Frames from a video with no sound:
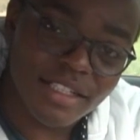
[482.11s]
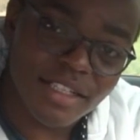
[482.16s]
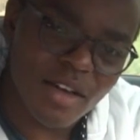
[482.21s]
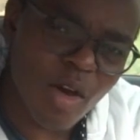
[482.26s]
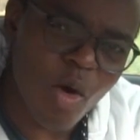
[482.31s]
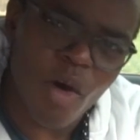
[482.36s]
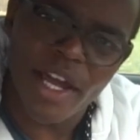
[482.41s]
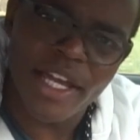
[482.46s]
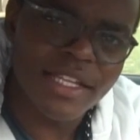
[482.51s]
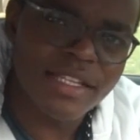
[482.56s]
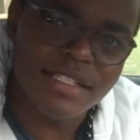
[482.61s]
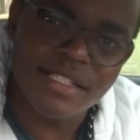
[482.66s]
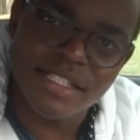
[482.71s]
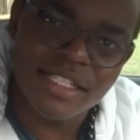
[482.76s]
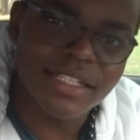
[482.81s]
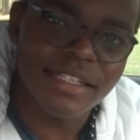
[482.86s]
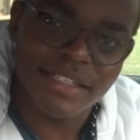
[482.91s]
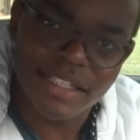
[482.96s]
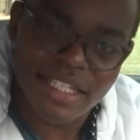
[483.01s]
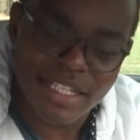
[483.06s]
coins
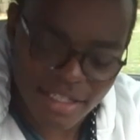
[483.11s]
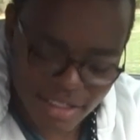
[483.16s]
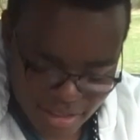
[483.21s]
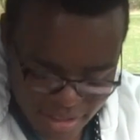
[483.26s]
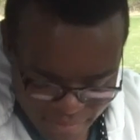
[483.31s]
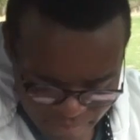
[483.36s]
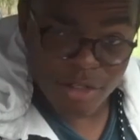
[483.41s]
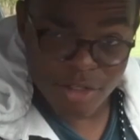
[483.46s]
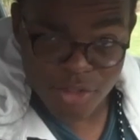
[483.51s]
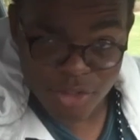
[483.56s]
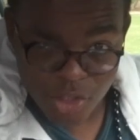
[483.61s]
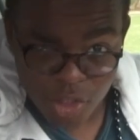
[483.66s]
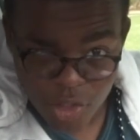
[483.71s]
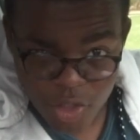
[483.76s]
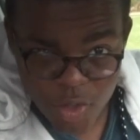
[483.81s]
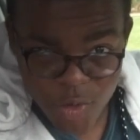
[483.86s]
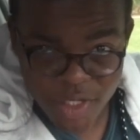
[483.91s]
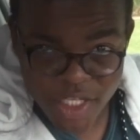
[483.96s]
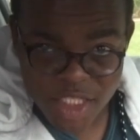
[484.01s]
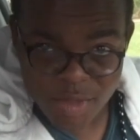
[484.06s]
and things. There's no
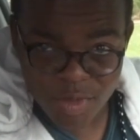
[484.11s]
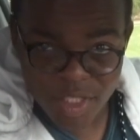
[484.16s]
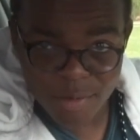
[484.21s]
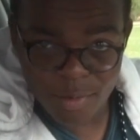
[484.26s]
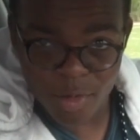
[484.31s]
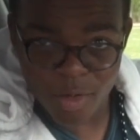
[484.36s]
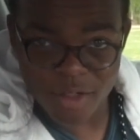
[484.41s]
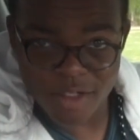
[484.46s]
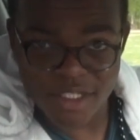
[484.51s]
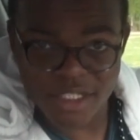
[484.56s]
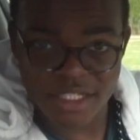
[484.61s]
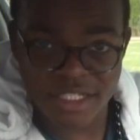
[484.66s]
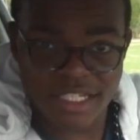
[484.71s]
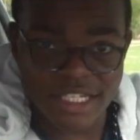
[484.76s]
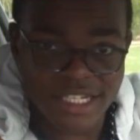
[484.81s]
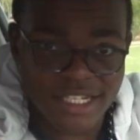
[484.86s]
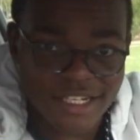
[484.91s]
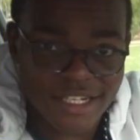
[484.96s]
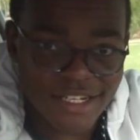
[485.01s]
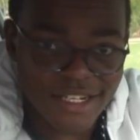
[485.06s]
USB ports in
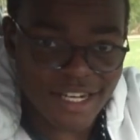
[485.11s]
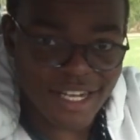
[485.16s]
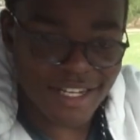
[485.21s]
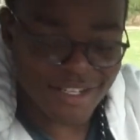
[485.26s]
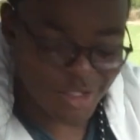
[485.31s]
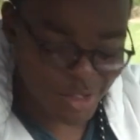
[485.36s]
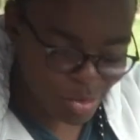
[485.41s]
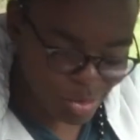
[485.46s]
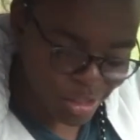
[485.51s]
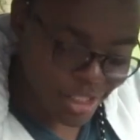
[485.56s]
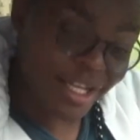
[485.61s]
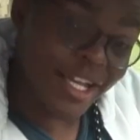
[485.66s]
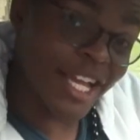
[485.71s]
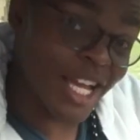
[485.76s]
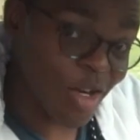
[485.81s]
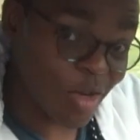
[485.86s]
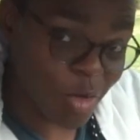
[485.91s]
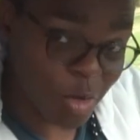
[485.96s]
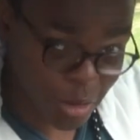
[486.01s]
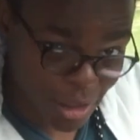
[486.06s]
here. I do like
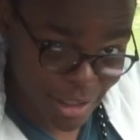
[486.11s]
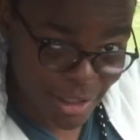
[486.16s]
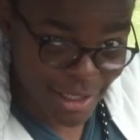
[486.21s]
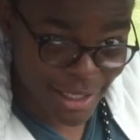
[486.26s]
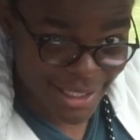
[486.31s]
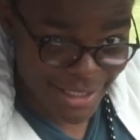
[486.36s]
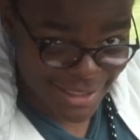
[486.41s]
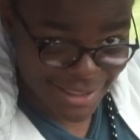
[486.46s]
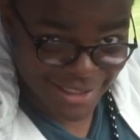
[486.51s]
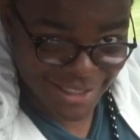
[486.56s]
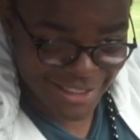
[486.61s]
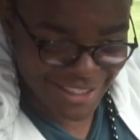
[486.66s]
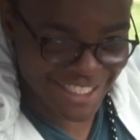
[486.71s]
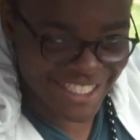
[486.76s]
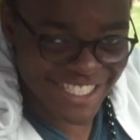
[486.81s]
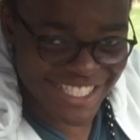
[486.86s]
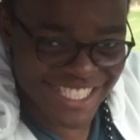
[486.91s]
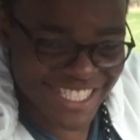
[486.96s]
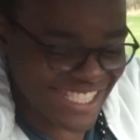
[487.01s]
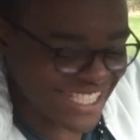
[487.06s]
how organized it
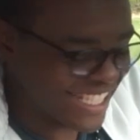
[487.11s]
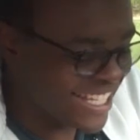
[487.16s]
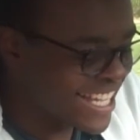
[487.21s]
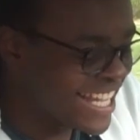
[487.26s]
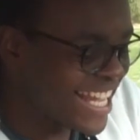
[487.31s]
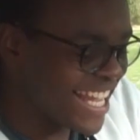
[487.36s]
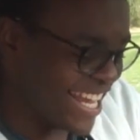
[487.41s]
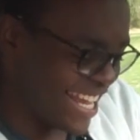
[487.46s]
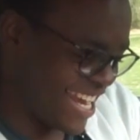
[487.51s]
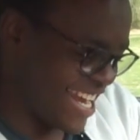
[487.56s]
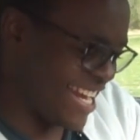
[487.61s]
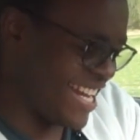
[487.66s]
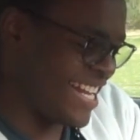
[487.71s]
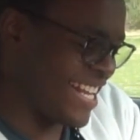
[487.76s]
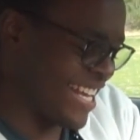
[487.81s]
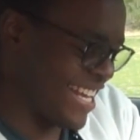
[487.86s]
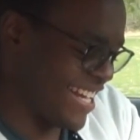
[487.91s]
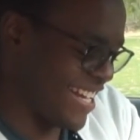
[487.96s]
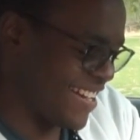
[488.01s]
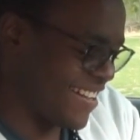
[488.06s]
is in
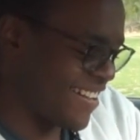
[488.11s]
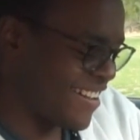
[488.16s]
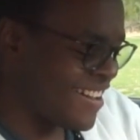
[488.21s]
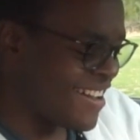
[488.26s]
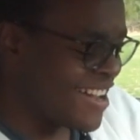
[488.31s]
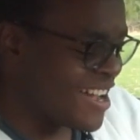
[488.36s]
here,